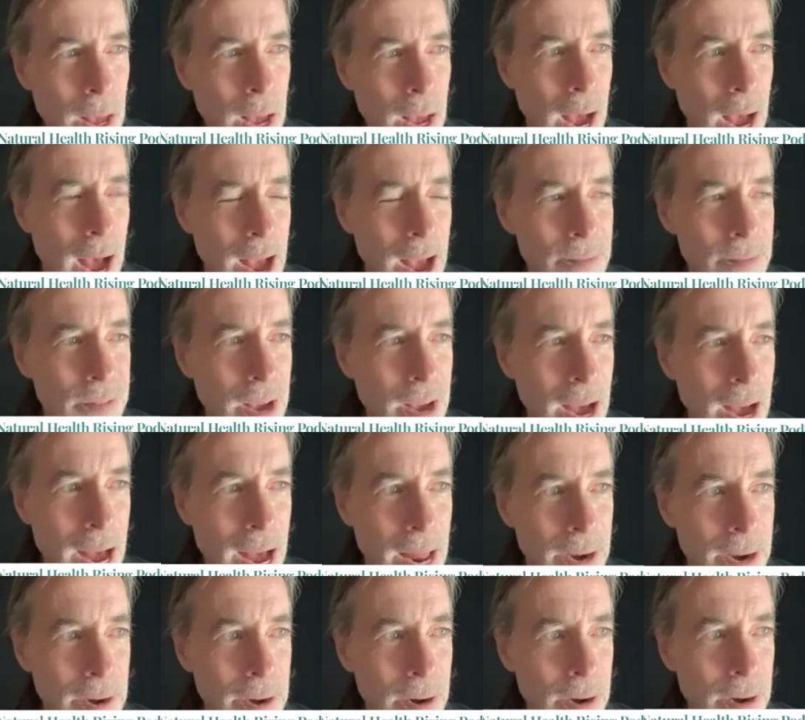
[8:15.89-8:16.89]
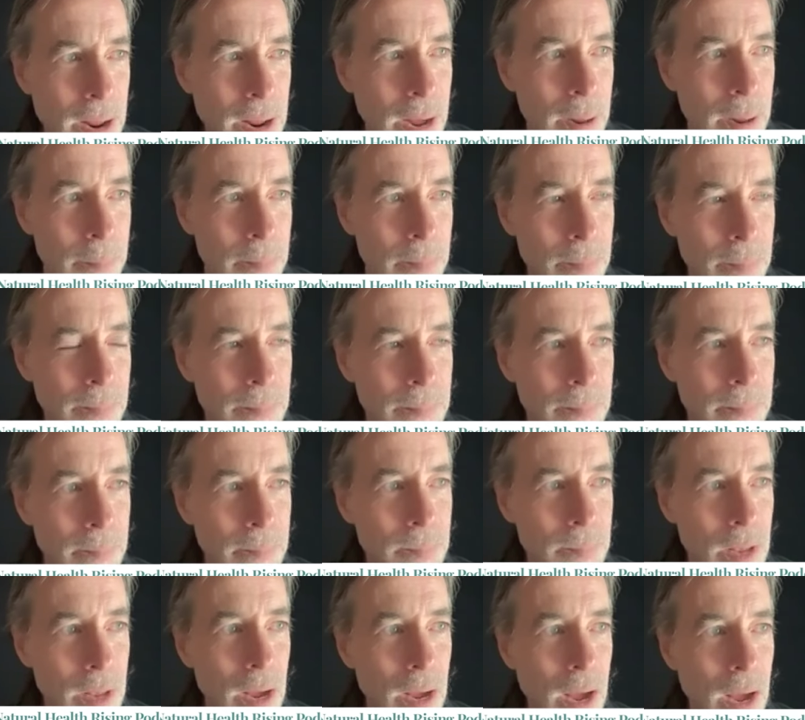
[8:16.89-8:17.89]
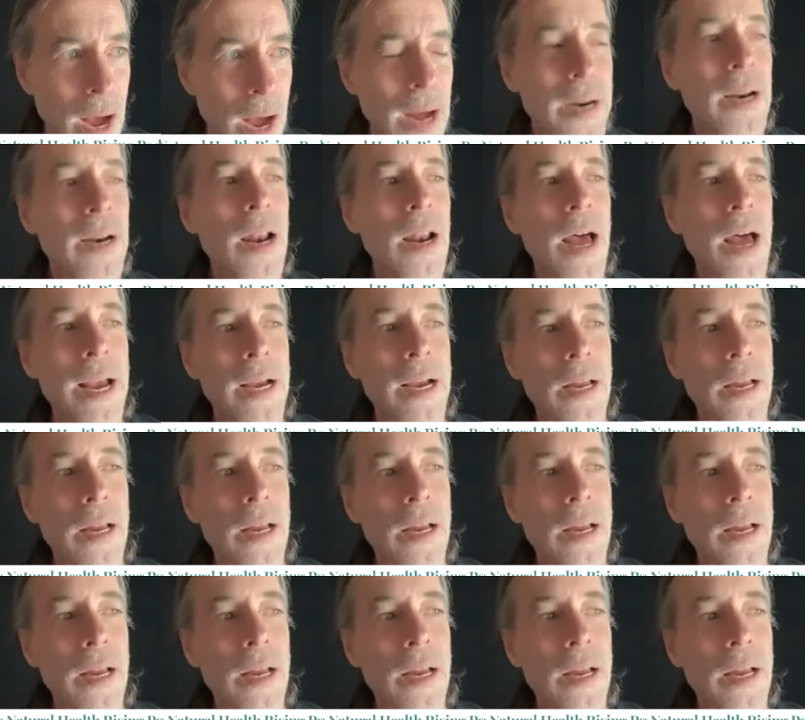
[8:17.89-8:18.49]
I've got, unlike